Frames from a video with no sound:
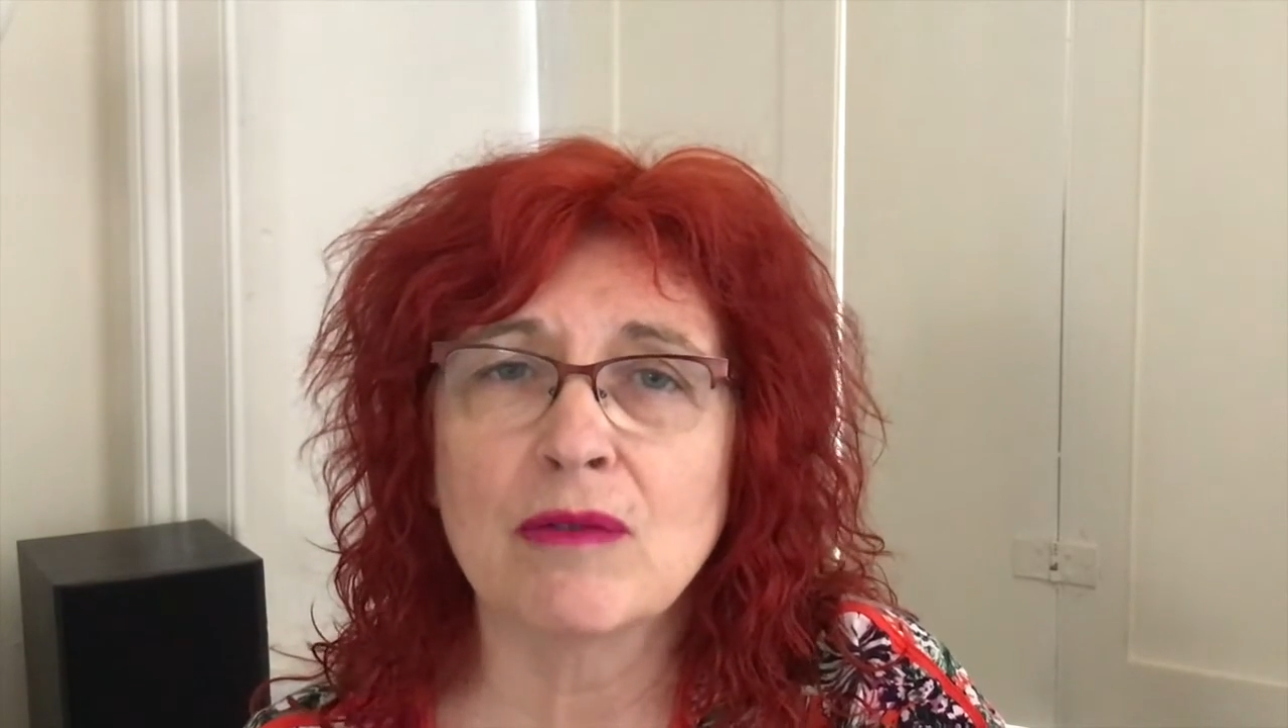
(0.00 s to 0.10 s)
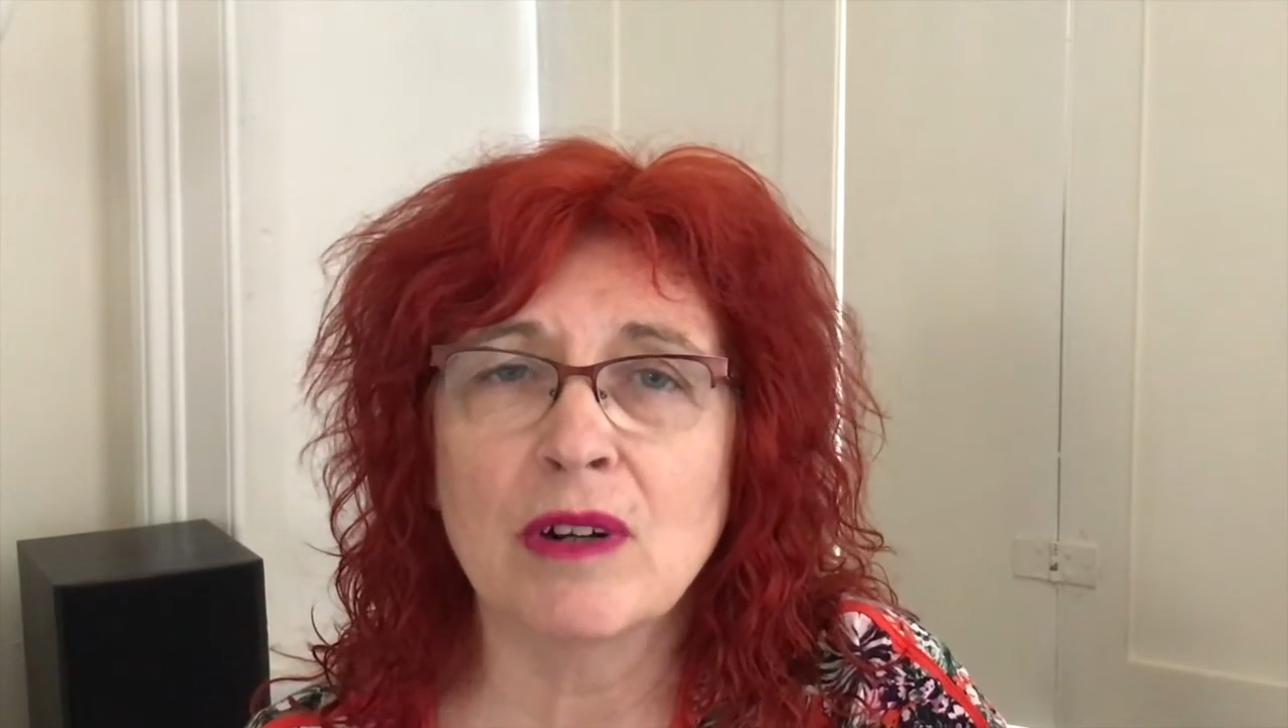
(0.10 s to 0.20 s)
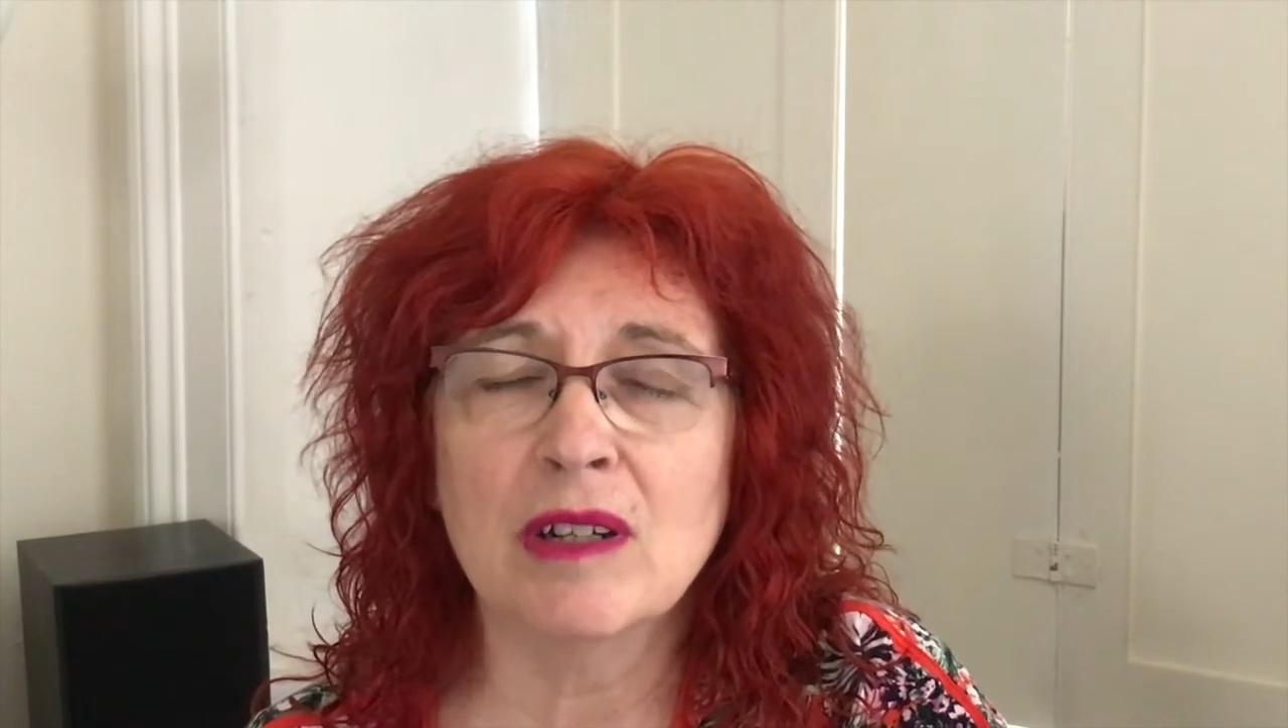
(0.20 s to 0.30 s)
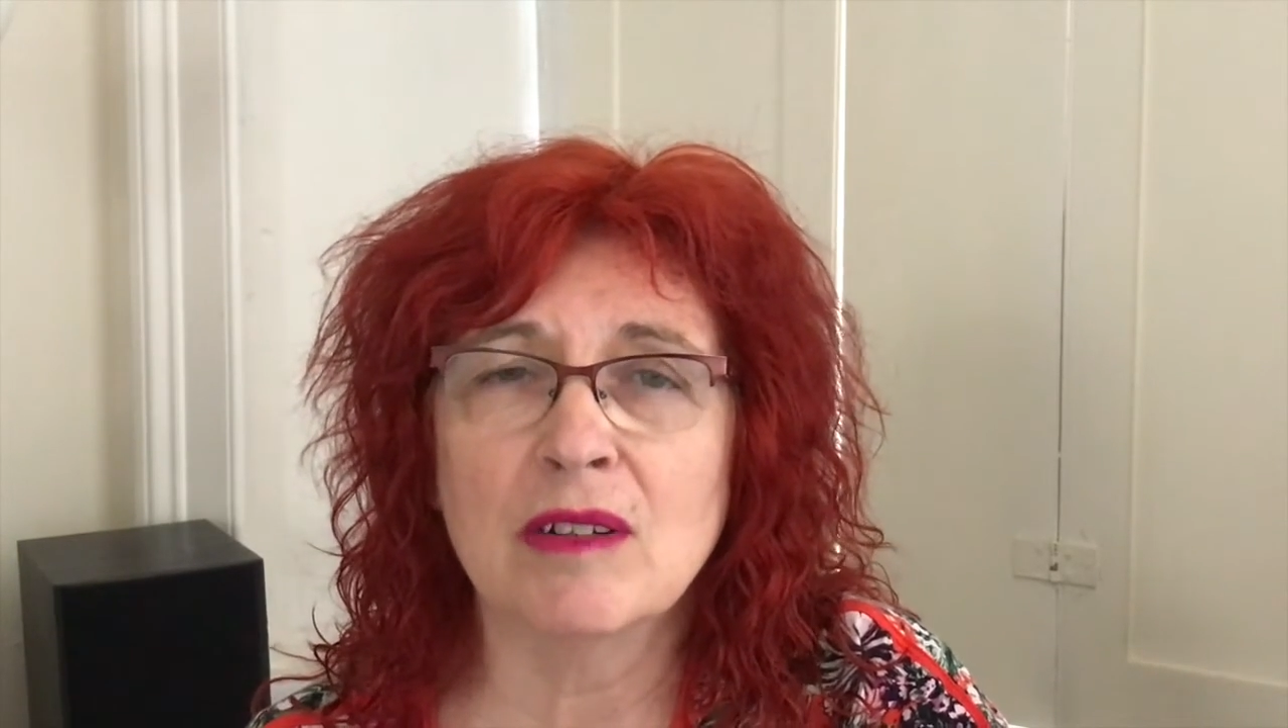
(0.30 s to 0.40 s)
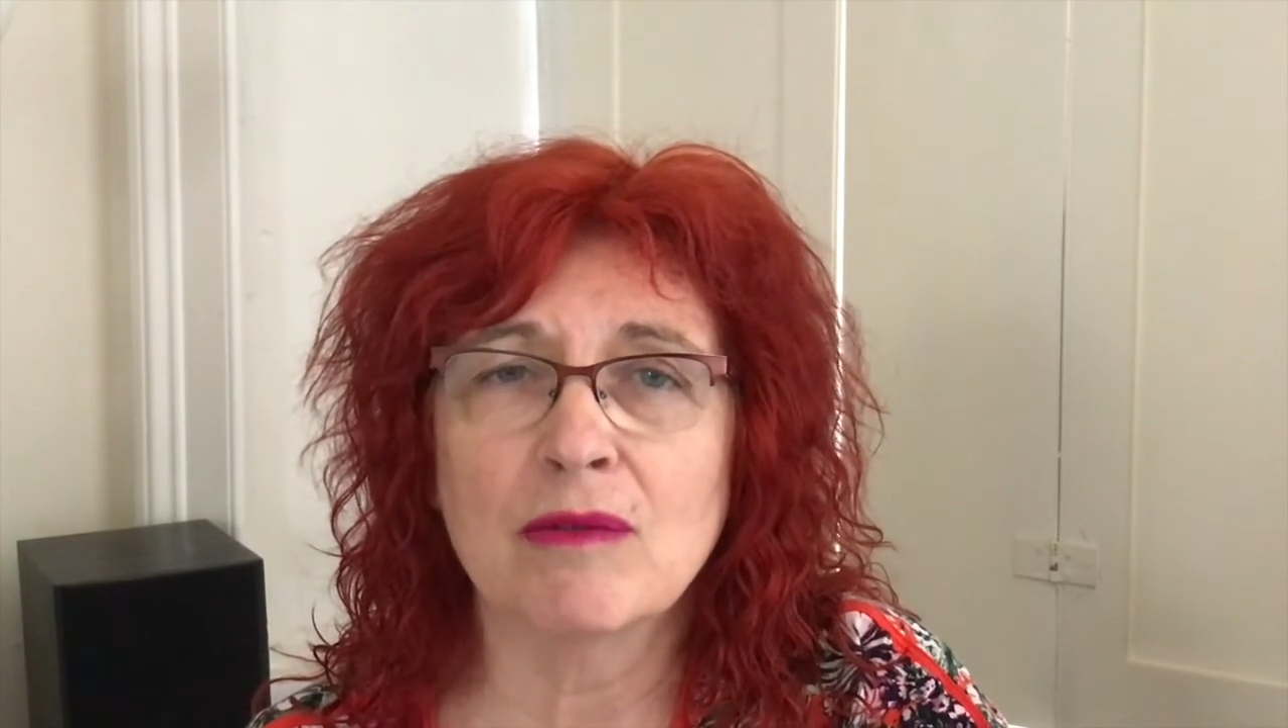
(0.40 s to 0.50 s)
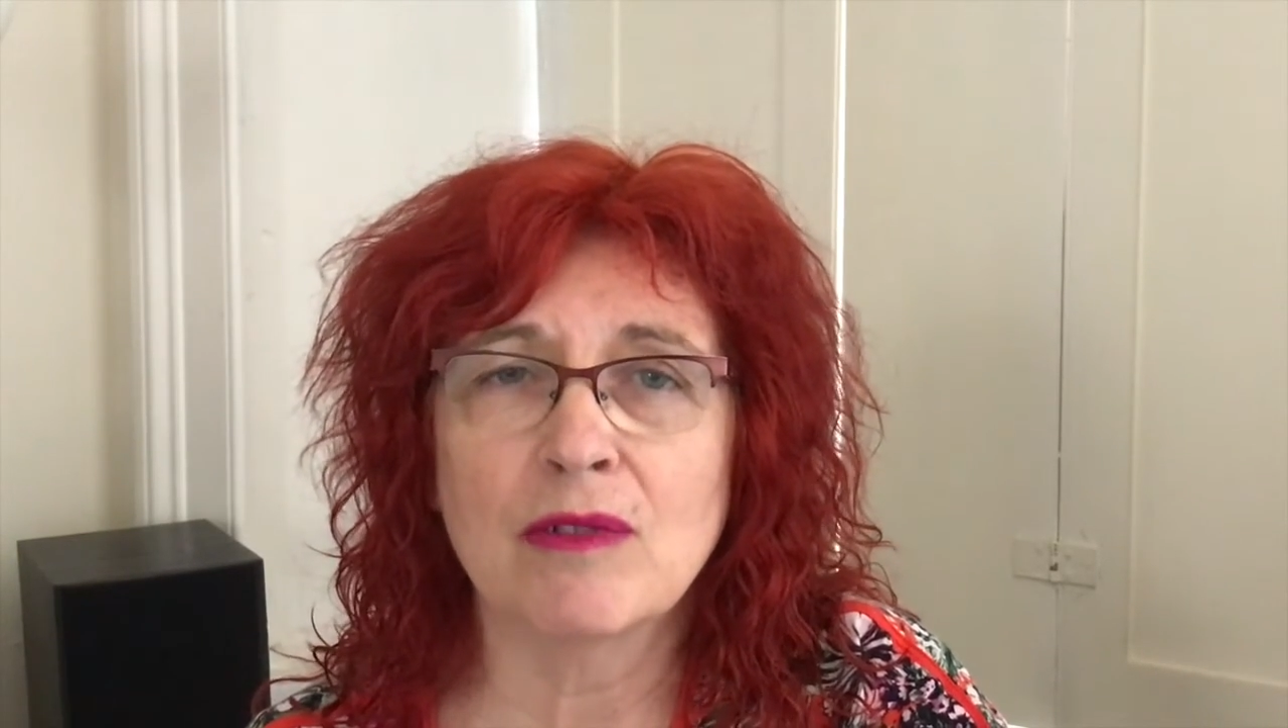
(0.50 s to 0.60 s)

front